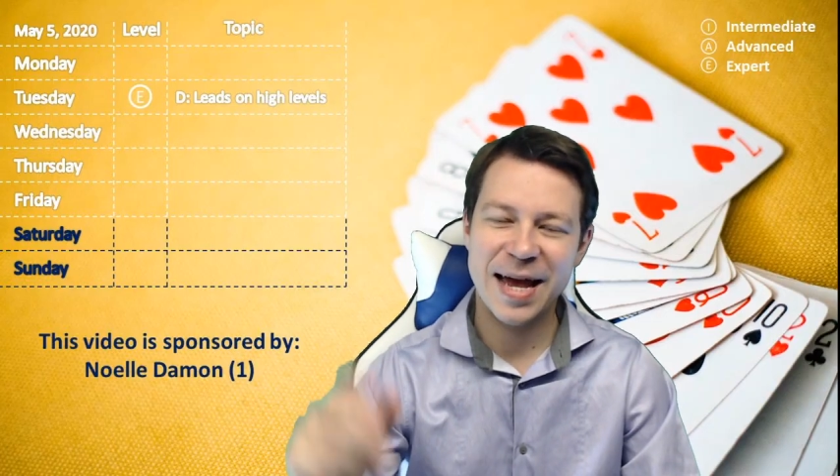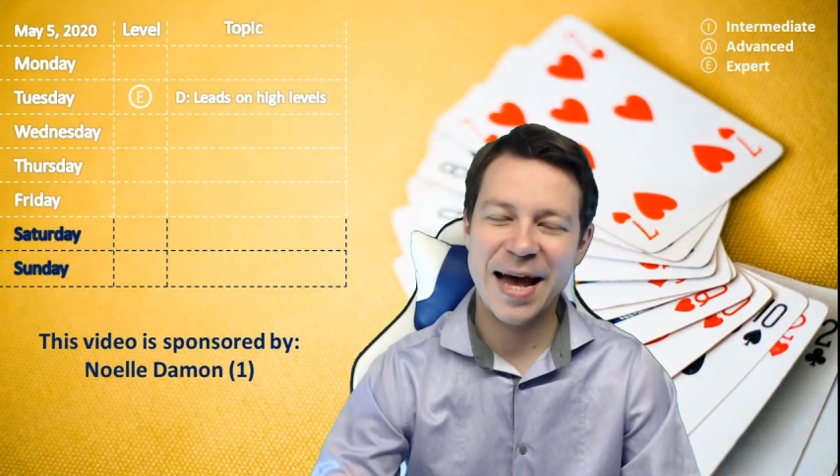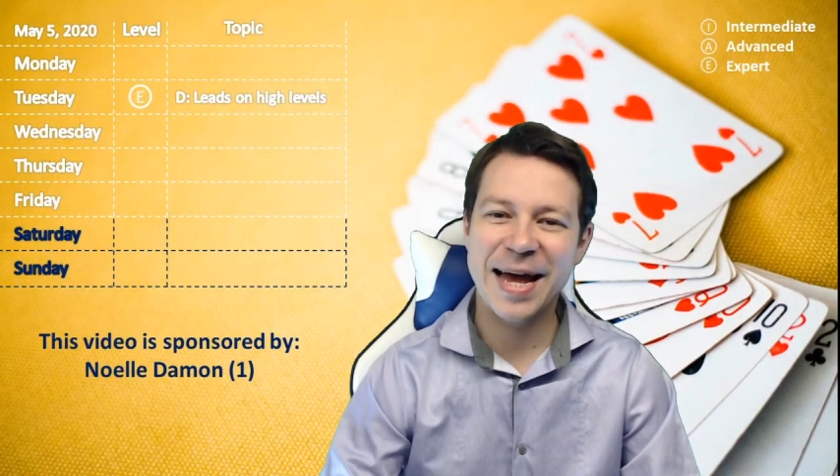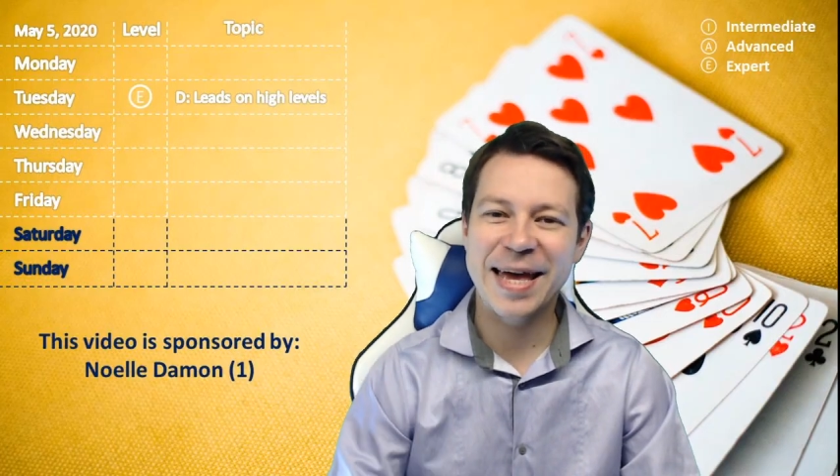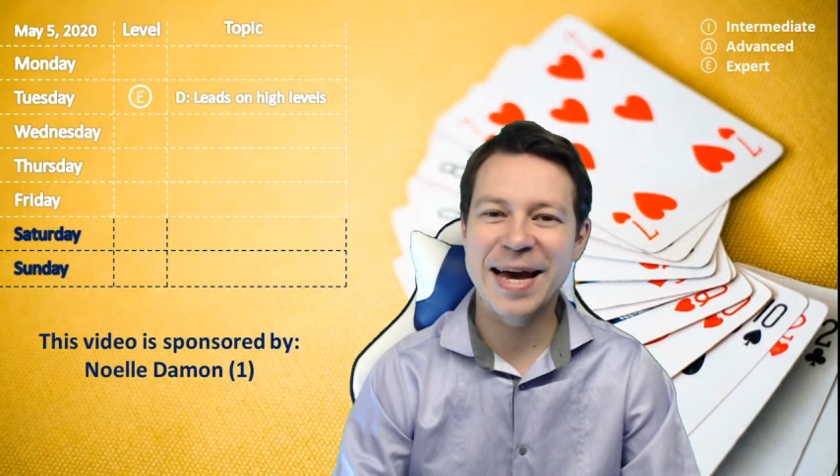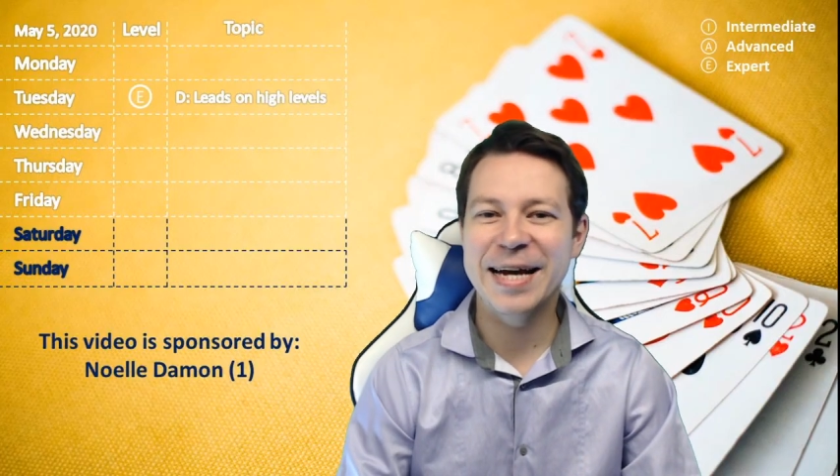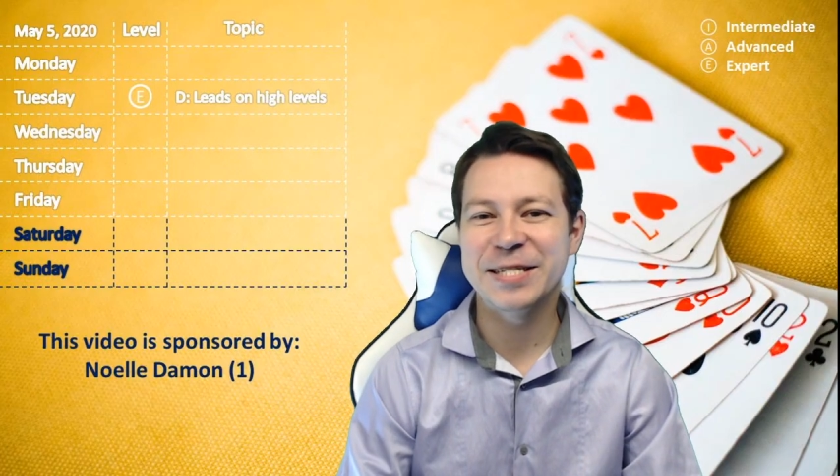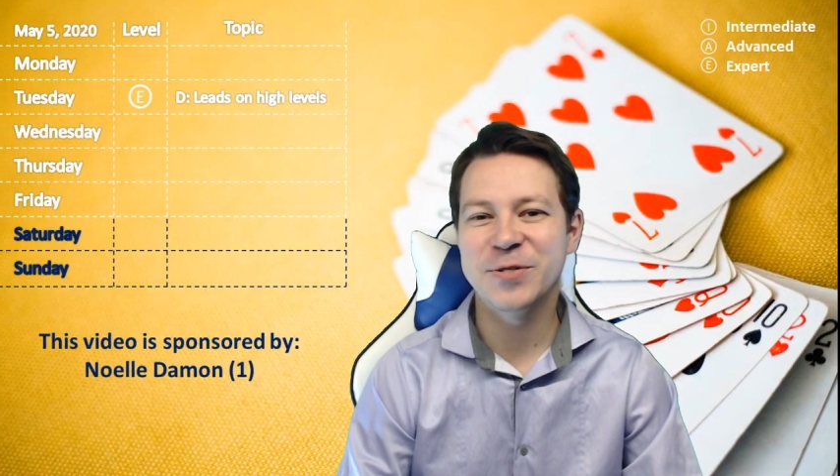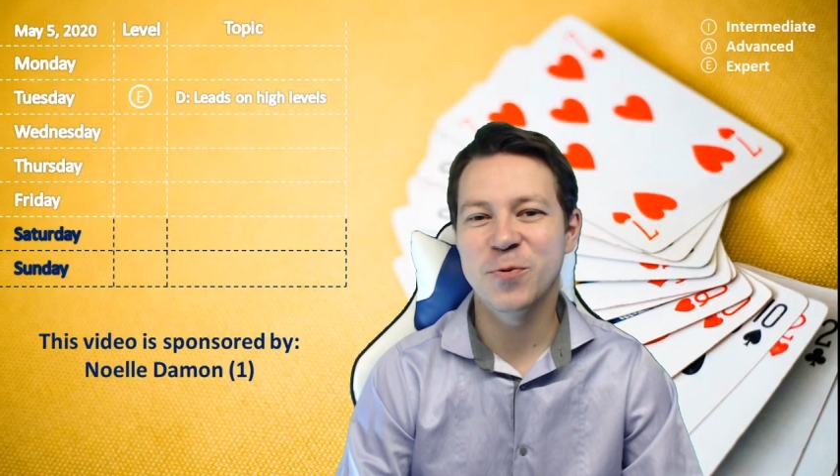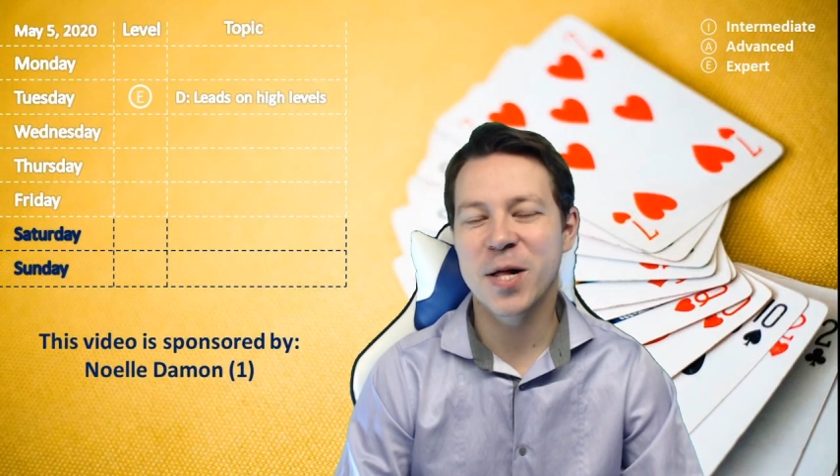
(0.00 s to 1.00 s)
Hi
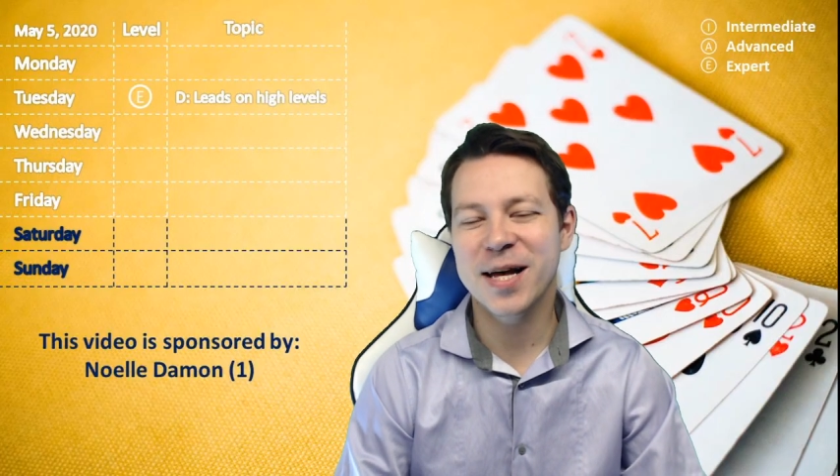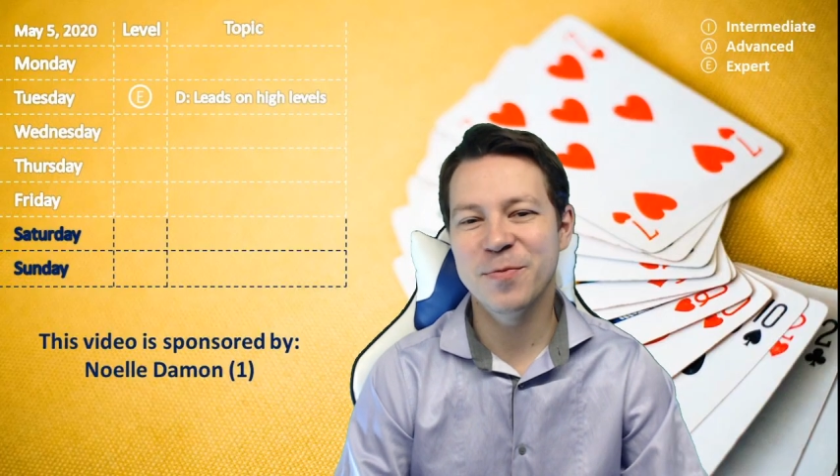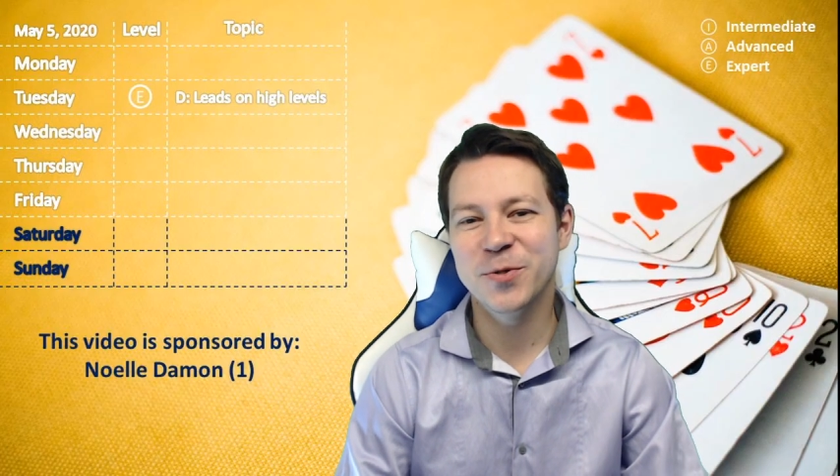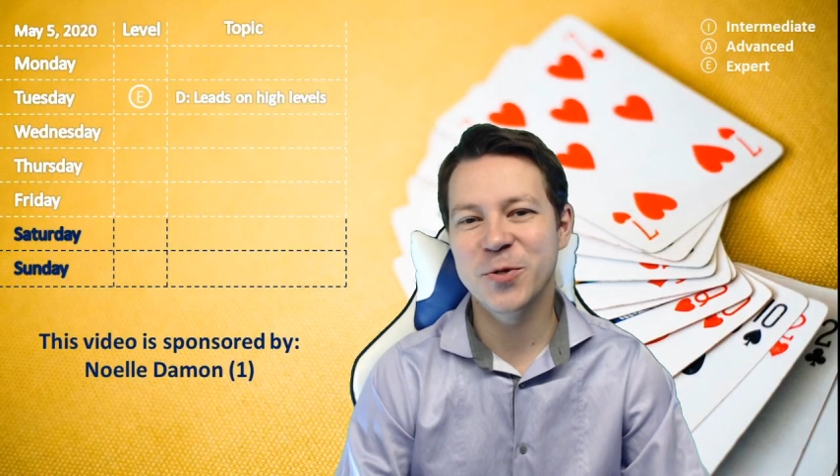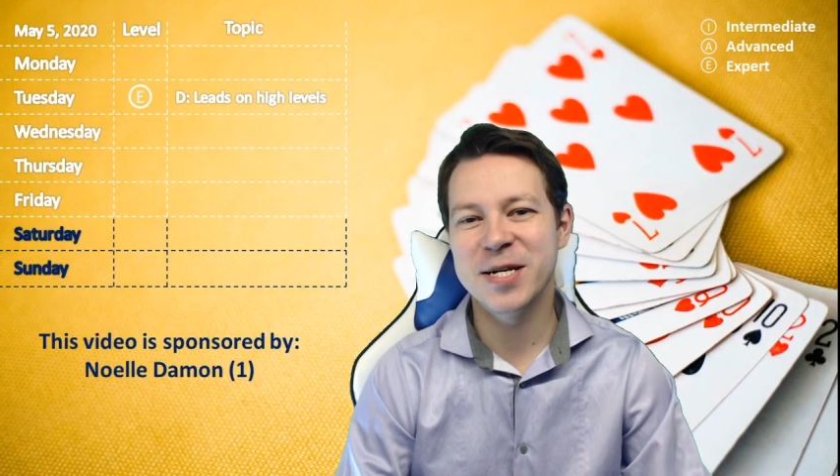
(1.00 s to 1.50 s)
guys, welcome to